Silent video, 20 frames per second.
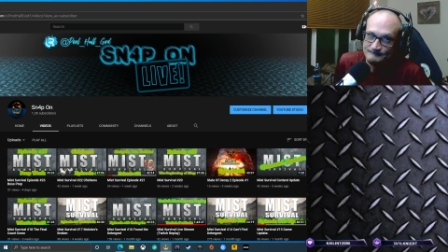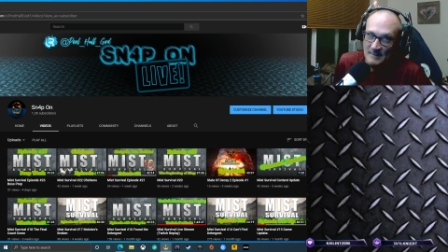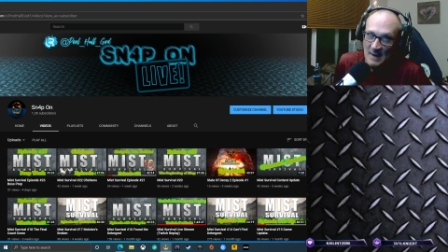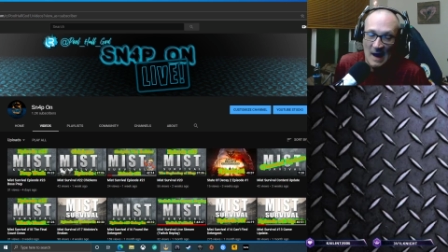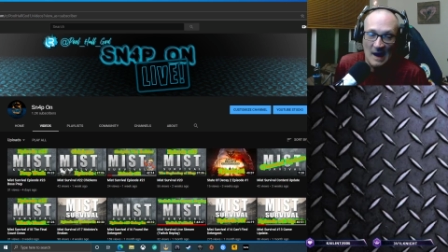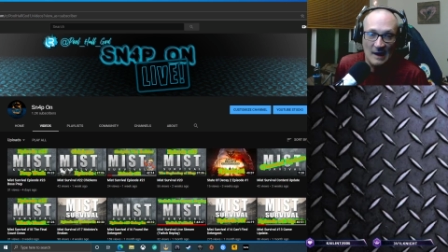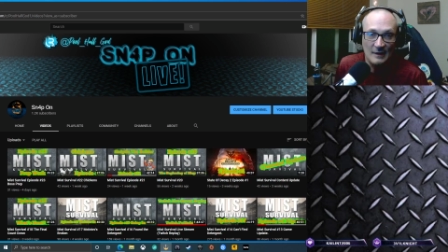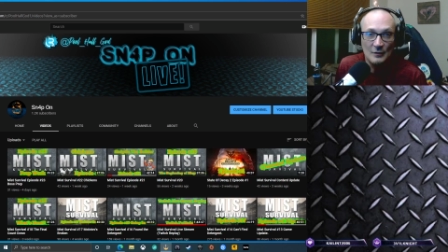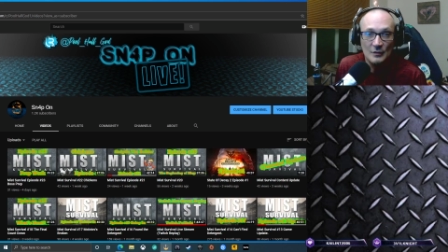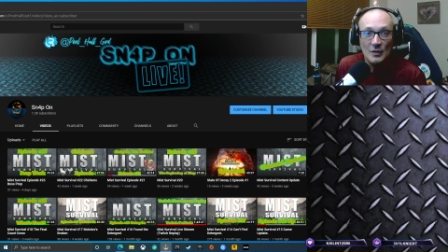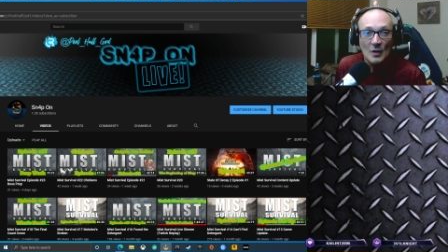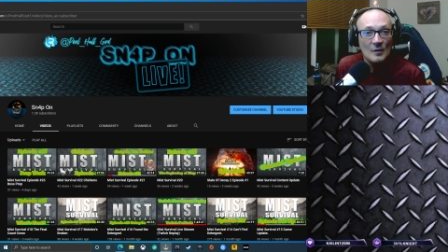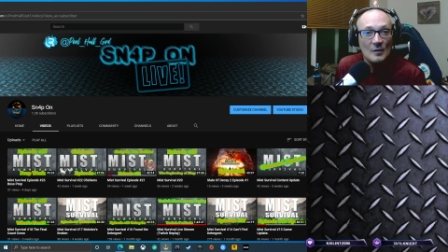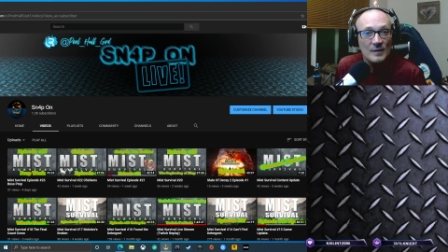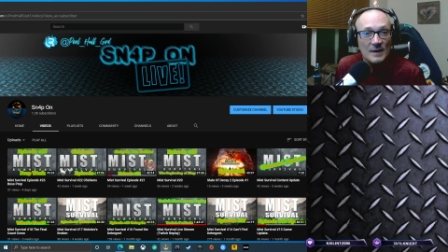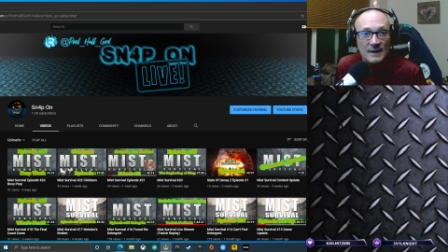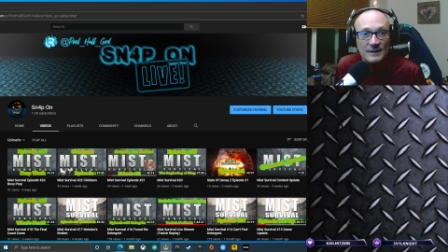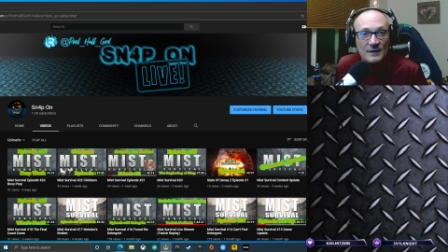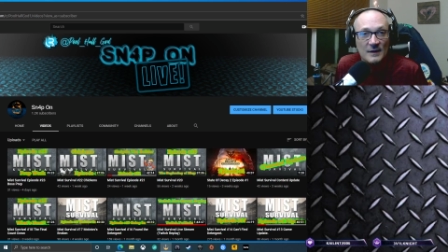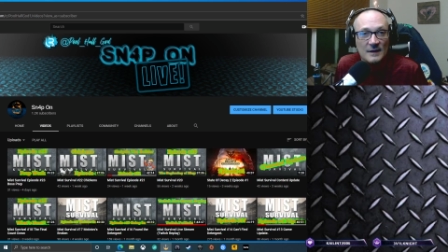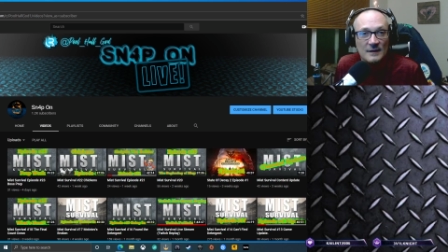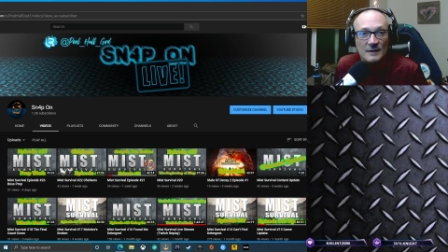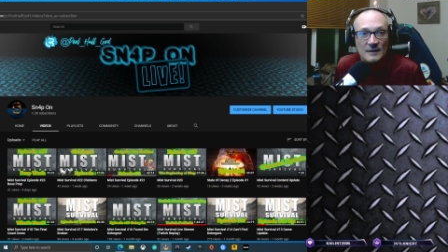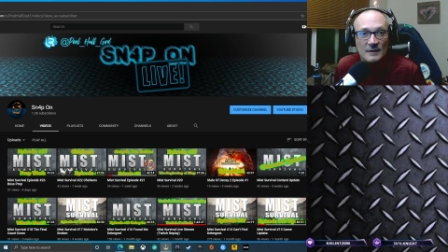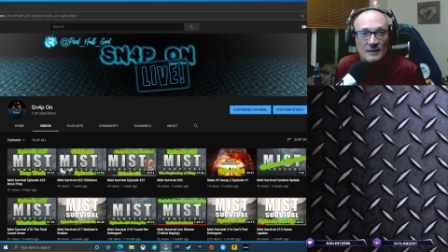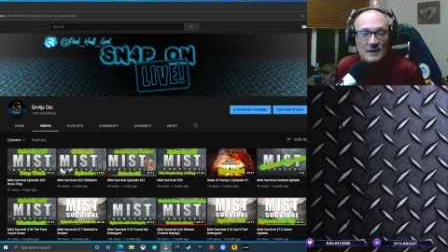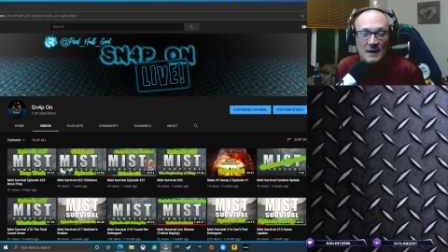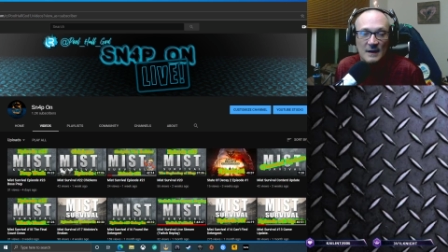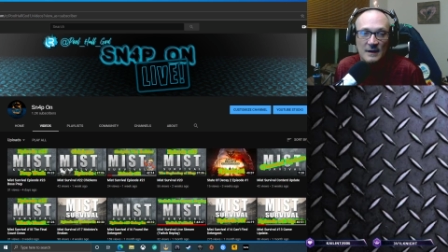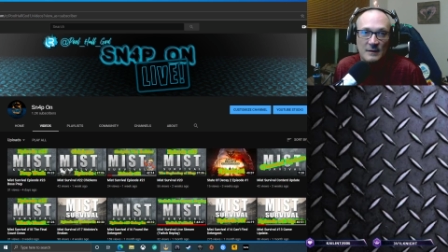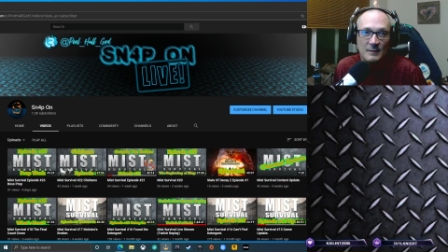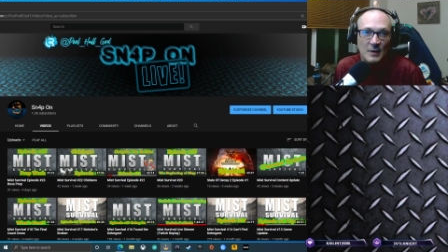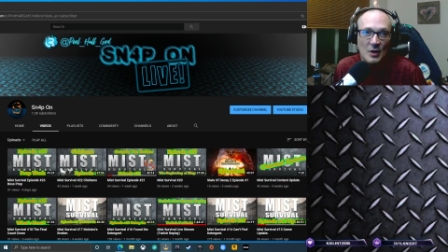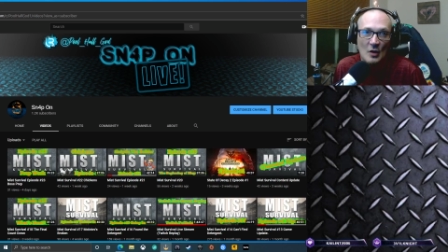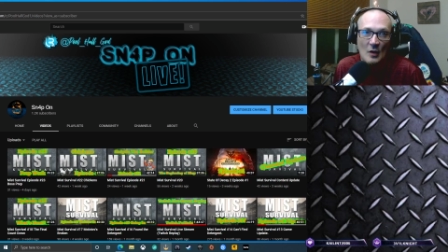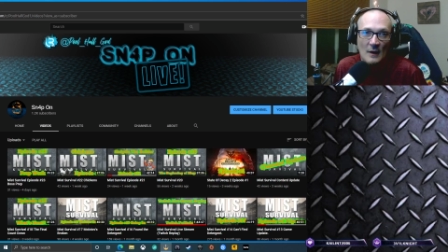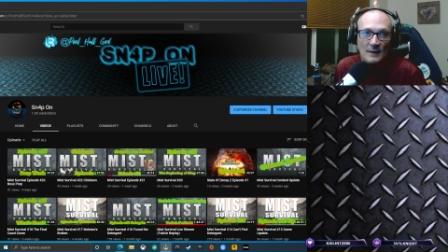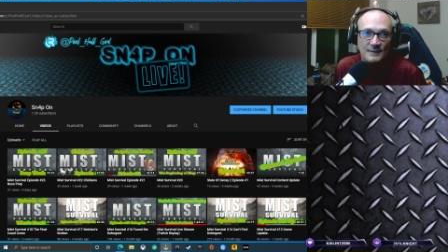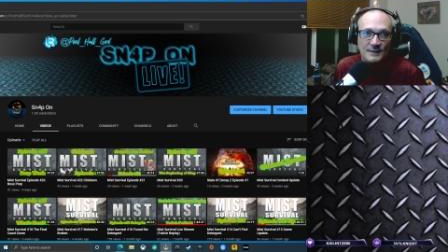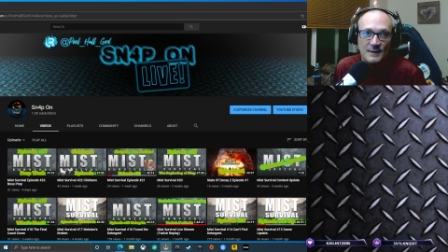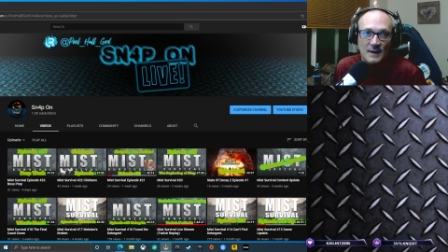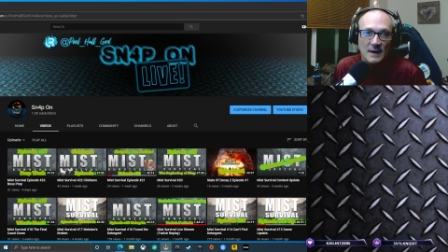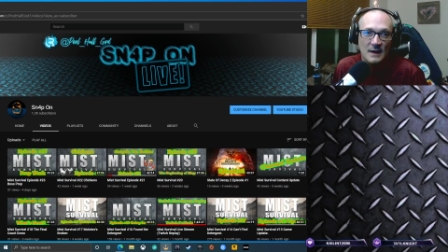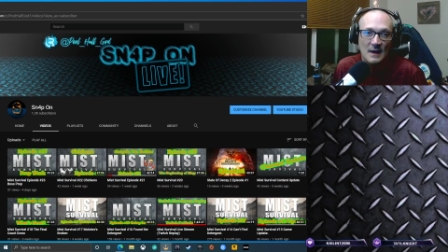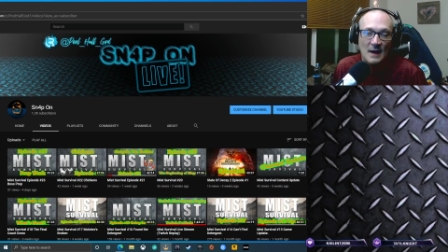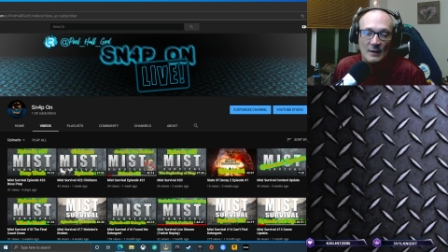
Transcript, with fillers: I don't know of anything that could be causing it.